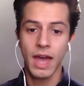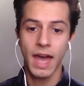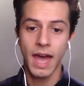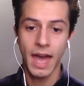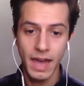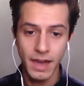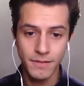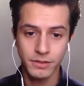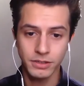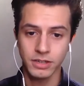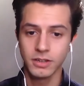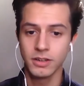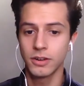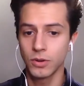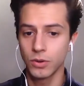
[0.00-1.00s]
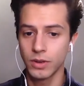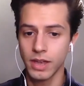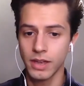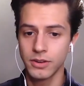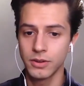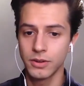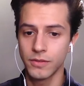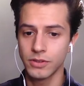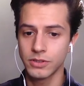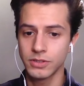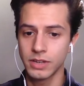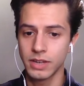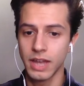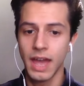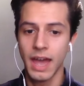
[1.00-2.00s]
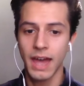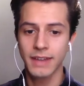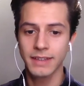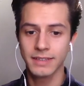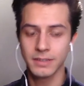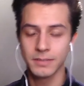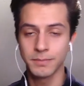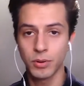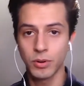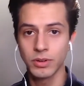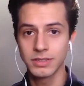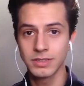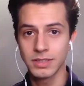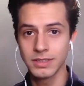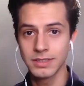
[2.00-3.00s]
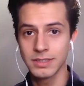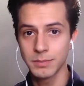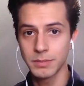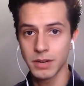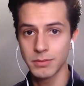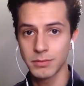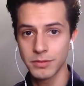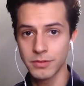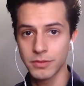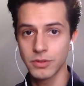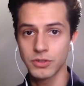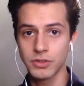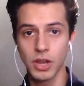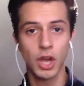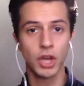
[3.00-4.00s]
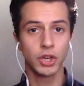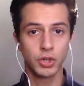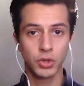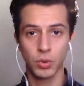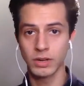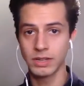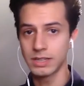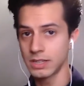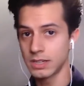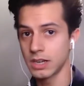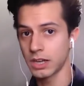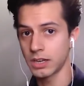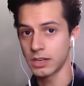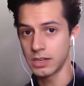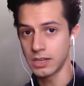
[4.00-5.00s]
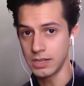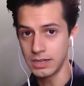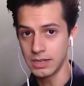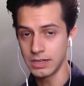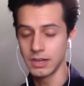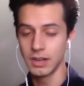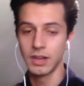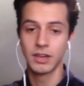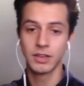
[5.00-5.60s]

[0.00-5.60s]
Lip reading: have attended OCAD University at some point since September 1st, 2019.